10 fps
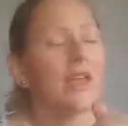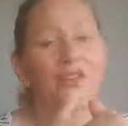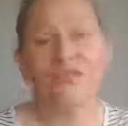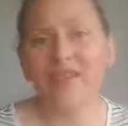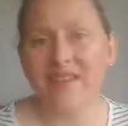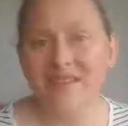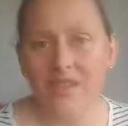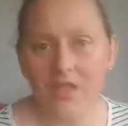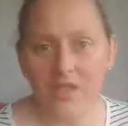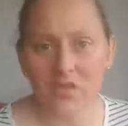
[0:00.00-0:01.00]

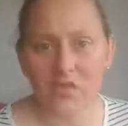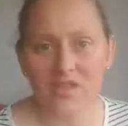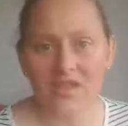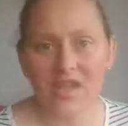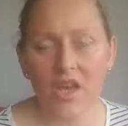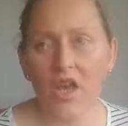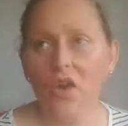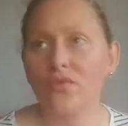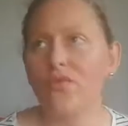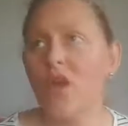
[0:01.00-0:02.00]
investing in
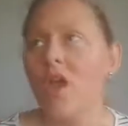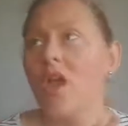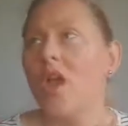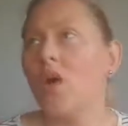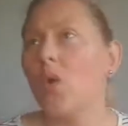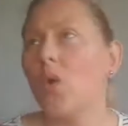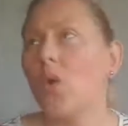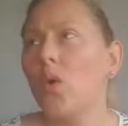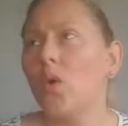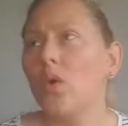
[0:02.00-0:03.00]
yourself,
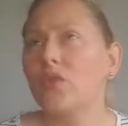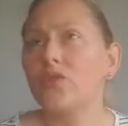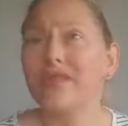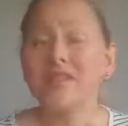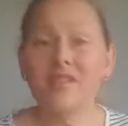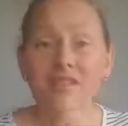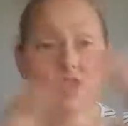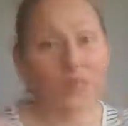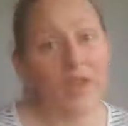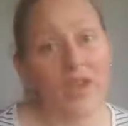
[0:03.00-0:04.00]
or creating
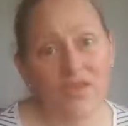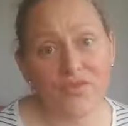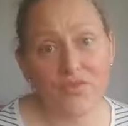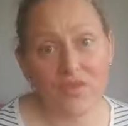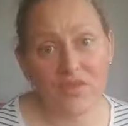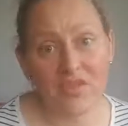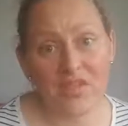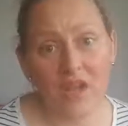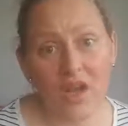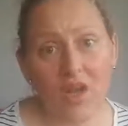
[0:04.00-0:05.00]
space for
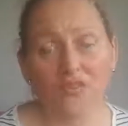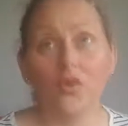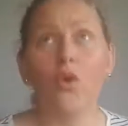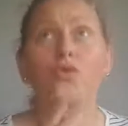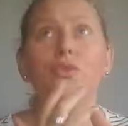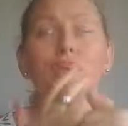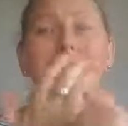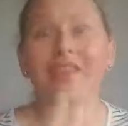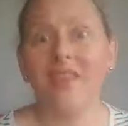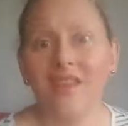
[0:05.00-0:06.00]
yourself, or
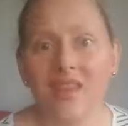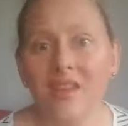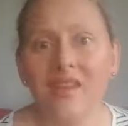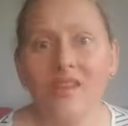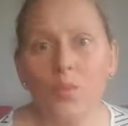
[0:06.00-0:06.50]
doing the inner